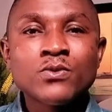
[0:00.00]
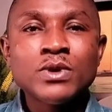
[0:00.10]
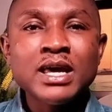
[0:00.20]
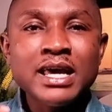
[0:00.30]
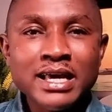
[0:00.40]

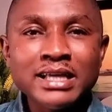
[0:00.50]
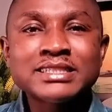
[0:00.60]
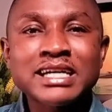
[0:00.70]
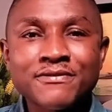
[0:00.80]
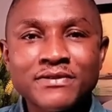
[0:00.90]
where
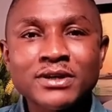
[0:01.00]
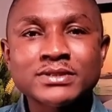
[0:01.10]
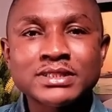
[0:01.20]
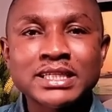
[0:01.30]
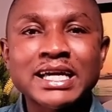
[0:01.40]
Asa
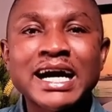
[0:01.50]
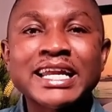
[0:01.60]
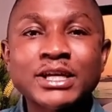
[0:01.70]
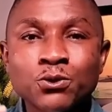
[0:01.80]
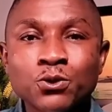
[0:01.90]
fell sick
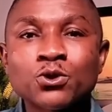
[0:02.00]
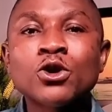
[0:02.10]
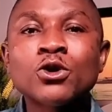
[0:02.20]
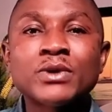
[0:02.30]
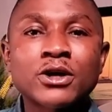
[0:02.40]
and he could
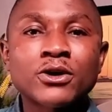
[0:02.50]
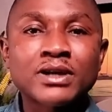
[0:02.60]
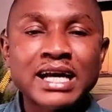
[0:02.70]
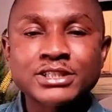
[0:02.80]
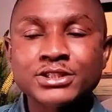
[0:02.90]
not
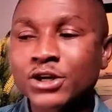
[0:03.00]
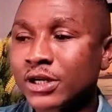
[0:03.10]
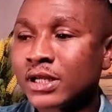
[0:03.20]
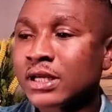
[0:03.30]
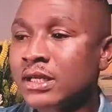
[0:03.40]
recognize God.